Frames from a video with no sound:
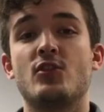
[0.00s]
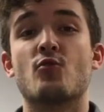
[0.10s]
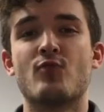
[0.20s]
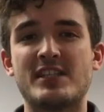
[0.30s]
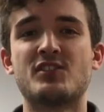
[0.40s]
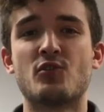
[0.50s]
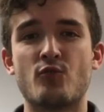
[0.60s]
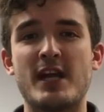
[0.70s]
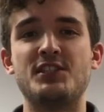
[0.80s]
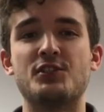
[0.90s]
The
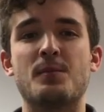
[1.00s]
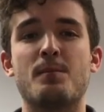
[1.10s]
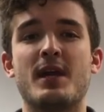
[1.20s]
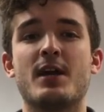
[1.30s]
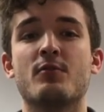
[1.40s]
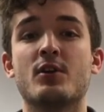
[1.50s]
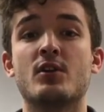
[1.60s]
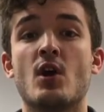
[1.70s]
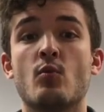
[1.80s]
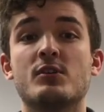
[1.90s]
Restoration period
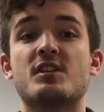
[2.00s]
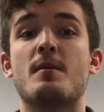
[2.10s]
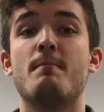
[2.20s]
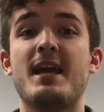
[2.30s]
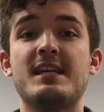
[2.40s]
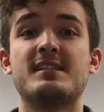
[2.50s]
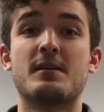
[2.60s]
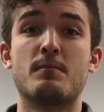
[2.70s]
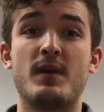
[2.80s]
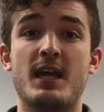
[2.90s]
was an
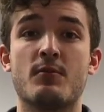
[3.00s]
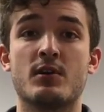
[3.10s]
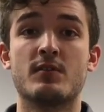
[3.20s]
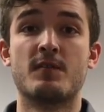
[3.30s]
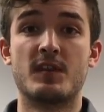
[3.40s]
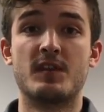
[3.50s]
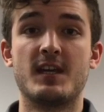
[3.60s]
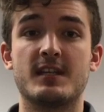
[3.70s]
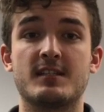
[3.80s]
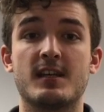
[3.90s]
amazing period for
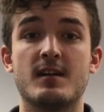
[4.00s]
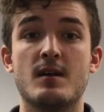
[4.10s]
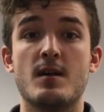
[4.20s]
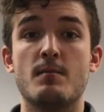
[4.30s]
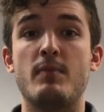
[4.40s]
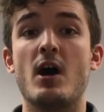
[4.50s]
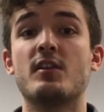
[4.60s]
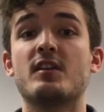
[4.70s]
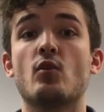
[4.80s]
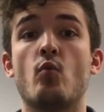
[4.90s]
theatre,
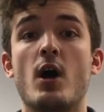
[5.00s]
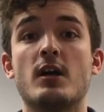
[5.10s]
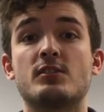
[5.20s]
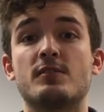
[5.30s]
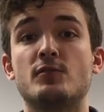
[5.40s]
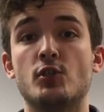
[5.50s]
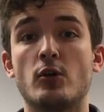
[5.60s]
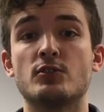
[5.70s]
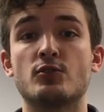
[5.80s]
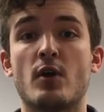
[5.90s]
birthing the works of
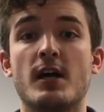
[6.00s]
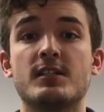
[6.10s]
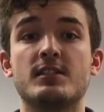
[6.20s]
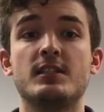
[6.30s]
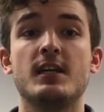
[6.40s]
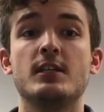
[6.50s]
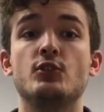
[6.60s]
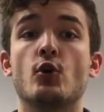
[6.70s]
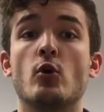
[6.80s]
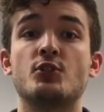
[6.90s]
John Dryden,
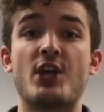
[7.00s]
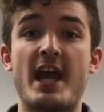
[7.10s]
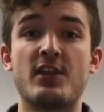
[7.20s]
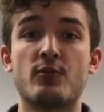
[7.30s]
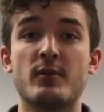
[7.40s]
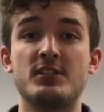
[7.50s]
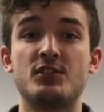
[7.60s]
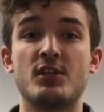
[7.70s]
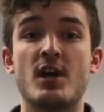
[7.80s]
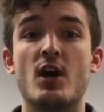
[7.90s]
George
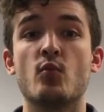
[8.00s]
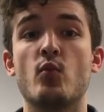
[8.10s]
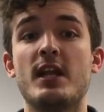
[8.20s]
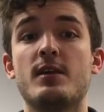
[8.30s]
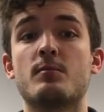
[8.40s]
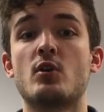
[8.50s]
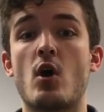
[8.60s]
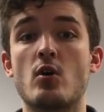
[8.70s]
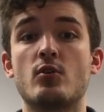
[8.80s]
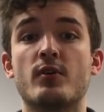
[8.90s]
Etheridge and William
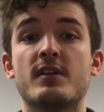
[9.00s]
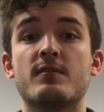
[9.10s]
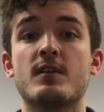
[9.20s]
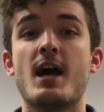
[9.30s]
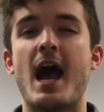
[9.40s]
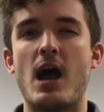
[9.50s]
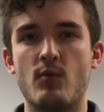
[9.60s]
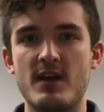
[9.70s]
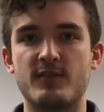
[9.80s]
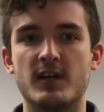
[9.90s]
Congreve.
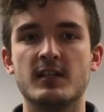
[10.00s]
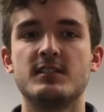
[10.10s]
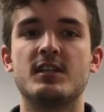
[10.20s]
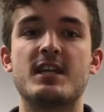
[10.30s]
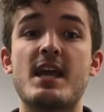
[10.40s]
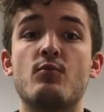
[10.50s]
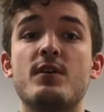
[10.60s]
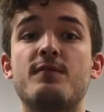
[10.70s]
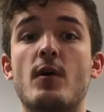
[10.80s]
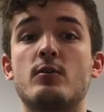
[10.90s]
However, today we
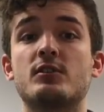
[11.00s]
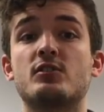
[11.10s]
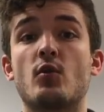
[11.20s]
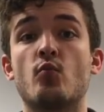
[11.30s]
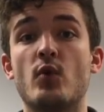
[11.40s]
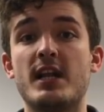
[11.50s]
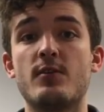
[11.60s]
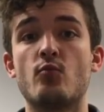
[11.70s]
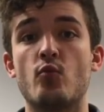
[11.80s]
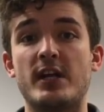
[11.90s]
focus on
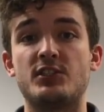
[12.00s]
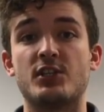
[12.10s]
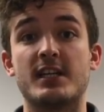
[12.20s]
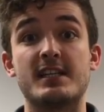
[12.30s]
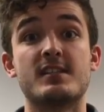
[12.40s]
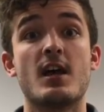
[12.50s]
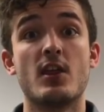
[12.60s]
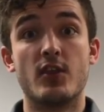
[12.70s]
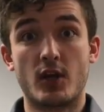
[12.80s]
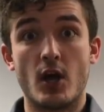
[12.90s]
William Wycherley's
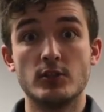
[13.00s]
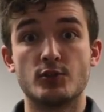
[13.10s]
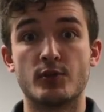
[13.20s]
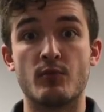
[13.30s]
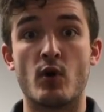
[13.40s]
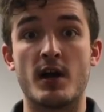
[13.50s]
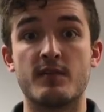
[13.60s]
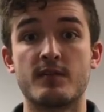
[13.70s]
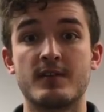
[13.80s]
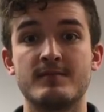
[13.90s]
The Country
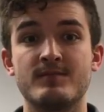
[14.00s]
Wife.